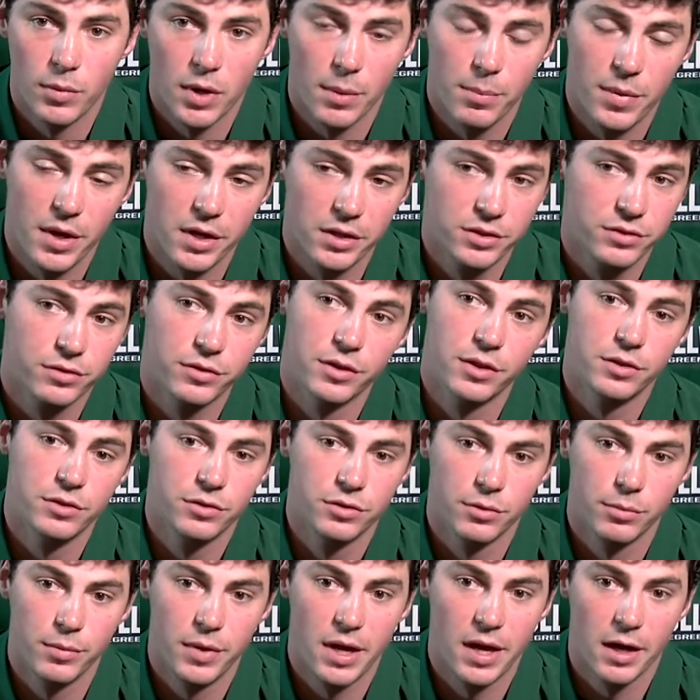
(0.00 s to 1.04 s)
best friends
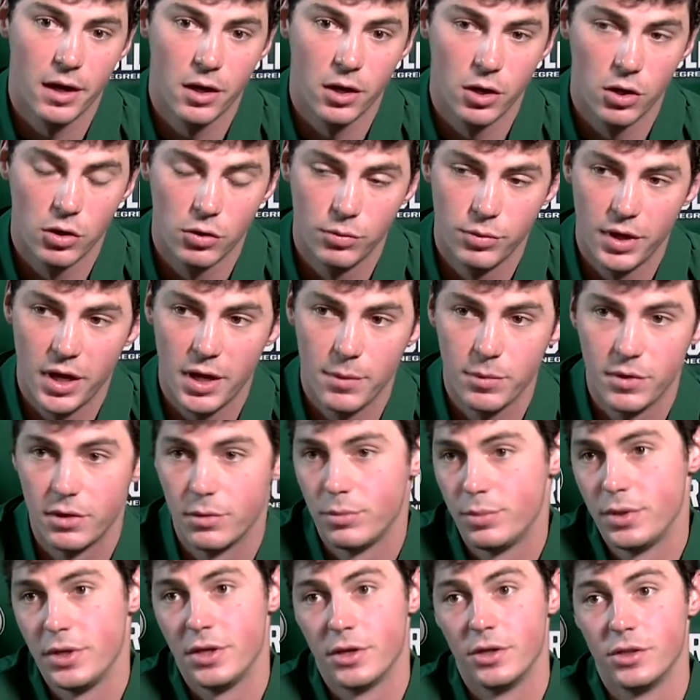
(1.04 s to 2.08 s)
from back home, Damian
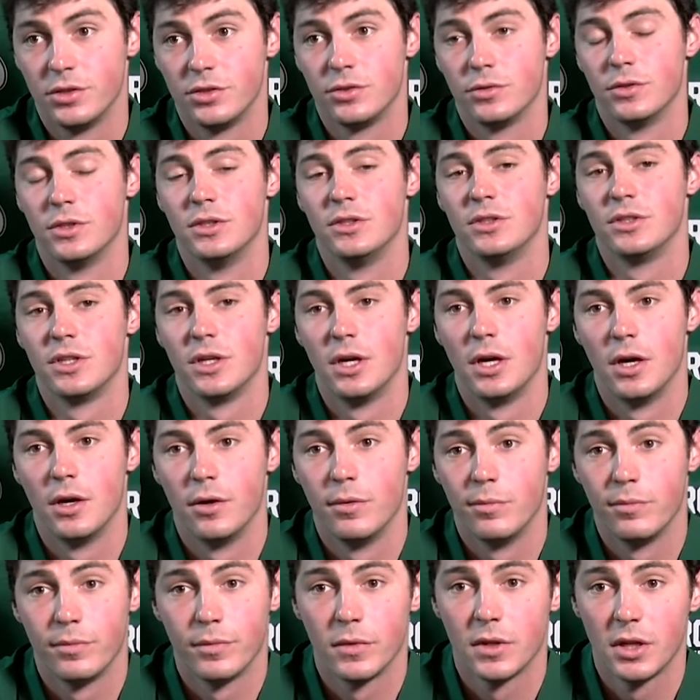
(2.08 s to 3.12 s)
Pierce, was
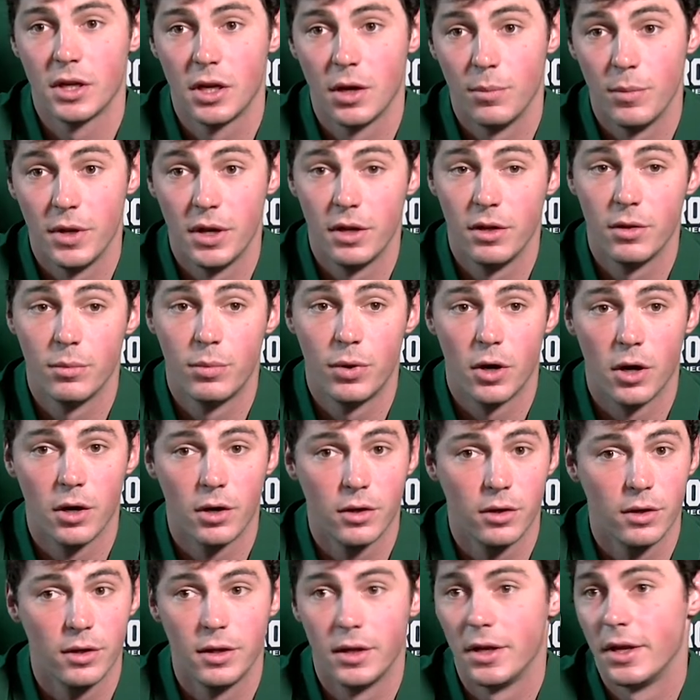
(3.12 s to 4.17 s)
committed to
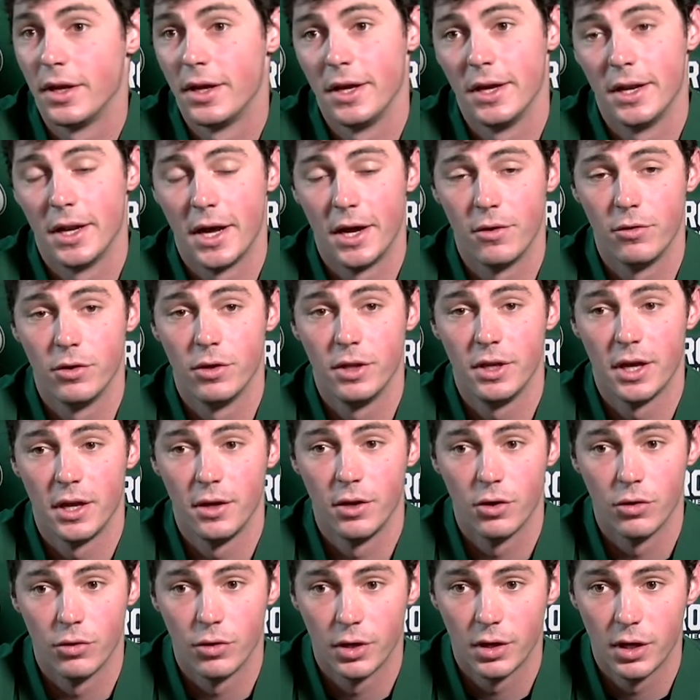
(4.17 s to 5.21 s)
Parkland, and I really had
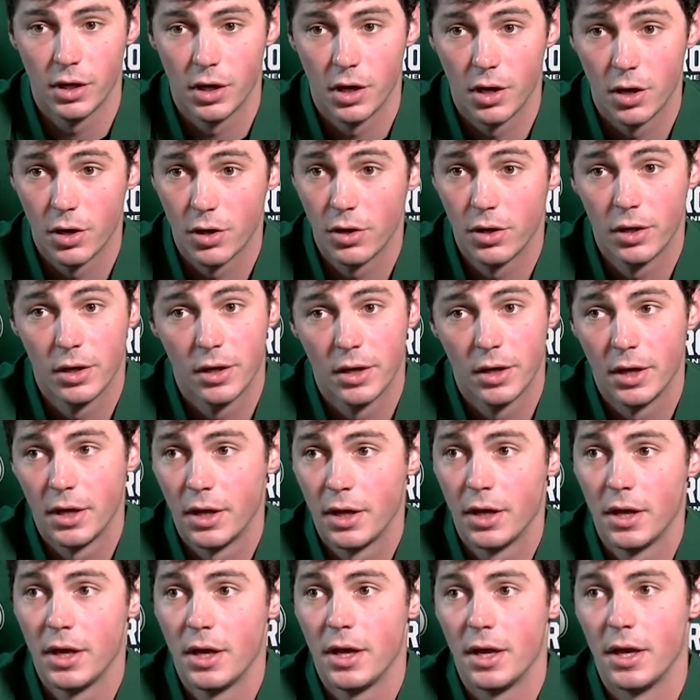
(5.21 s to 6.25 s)
nowhere to go.
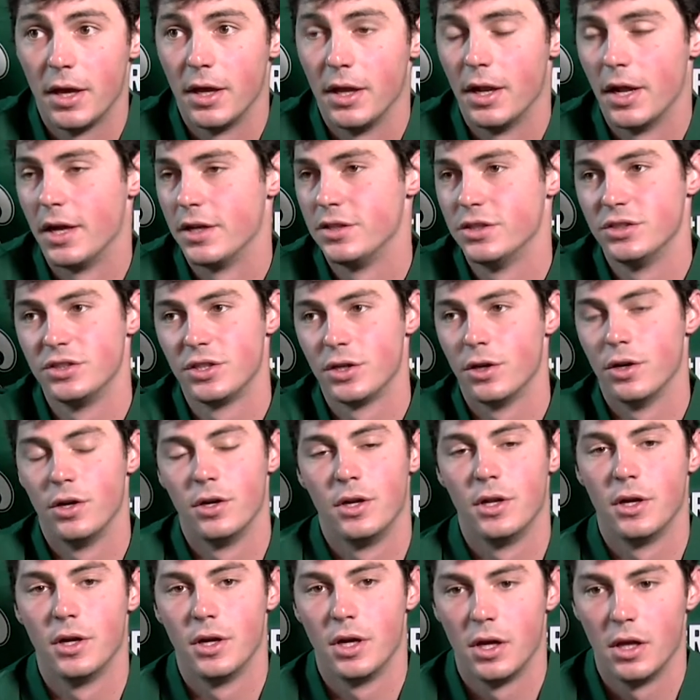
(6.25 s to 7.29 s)
And I just heard
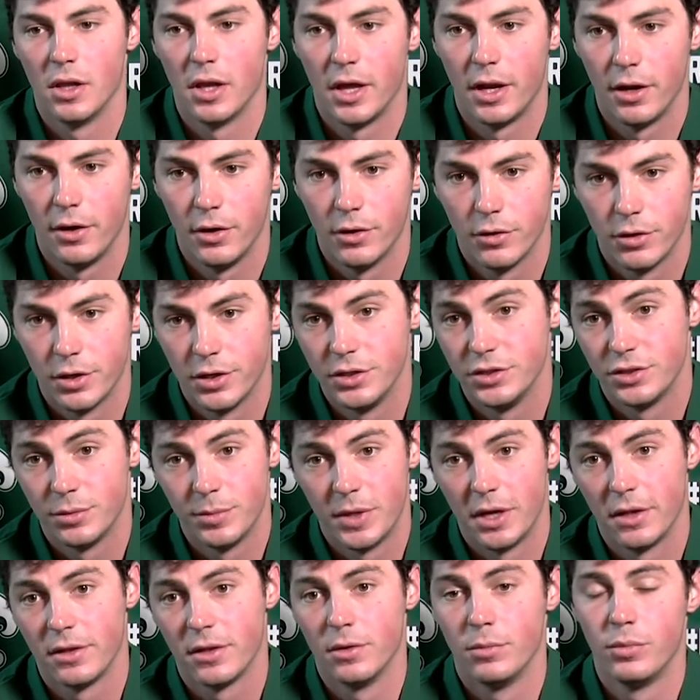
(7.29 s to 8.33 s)
a lot of noise
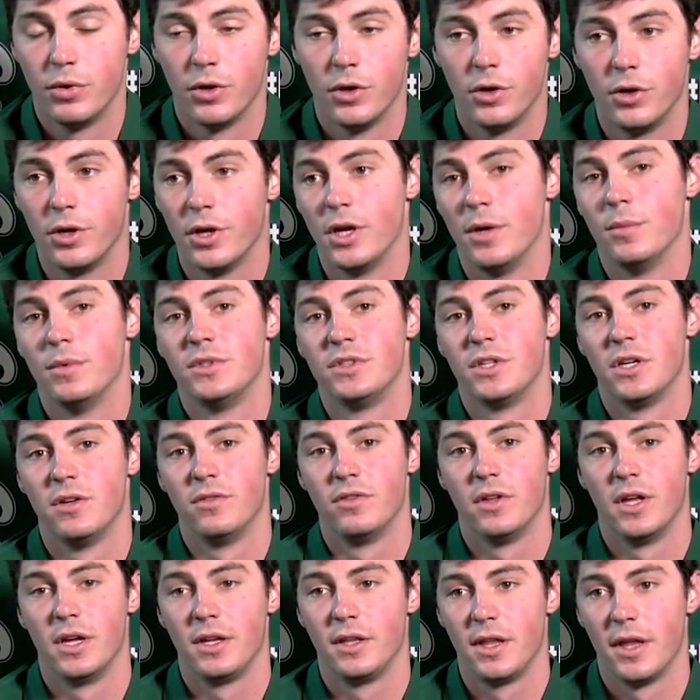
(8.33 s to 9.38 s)
about the program and stuff
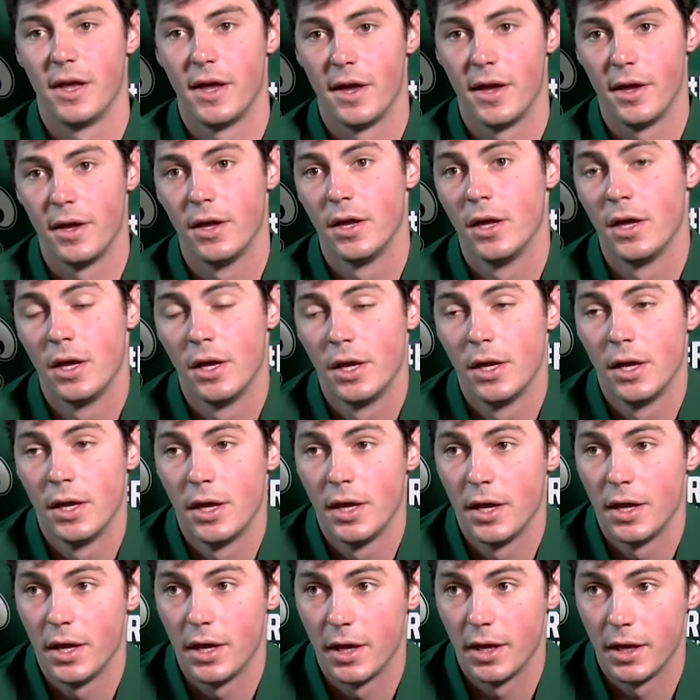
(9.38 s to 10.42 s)
like that.
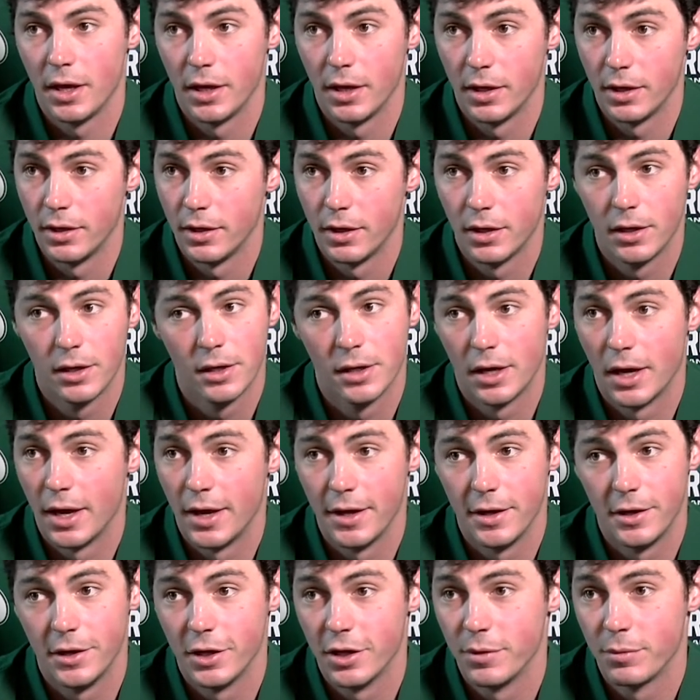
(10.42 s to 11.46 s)
And I
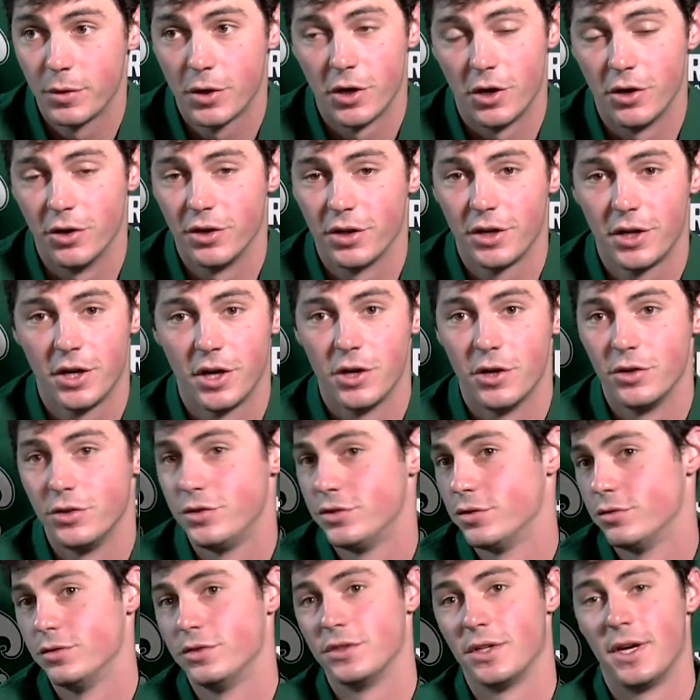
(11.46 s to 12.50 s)
ended up calling the
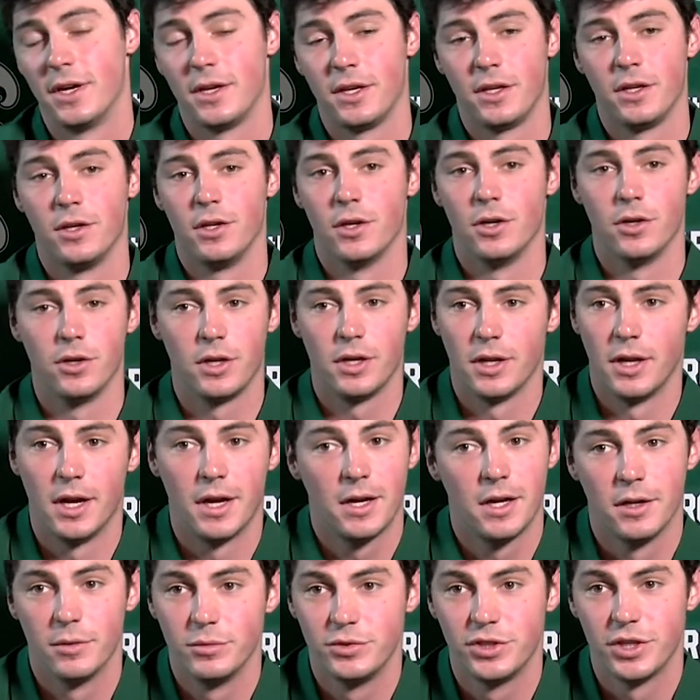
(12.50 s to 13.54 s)
coach, was like, yo, can I
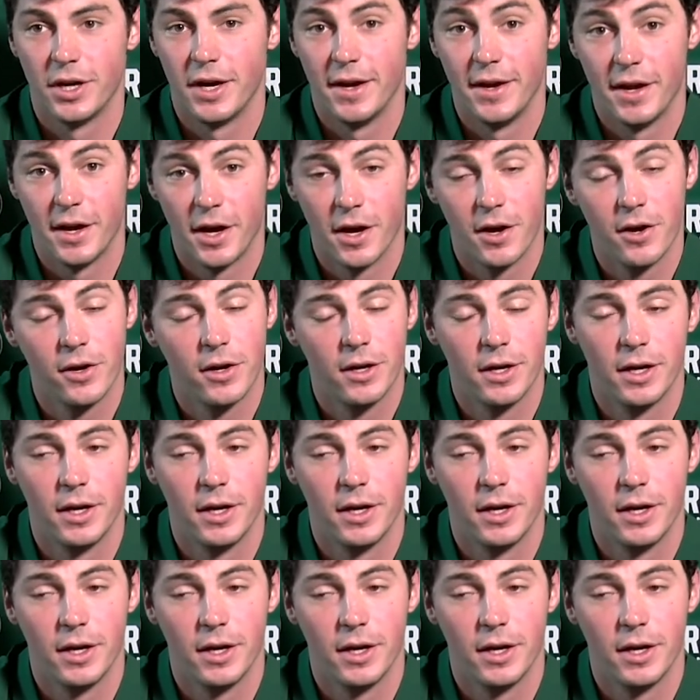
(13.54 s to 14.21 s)
come try out?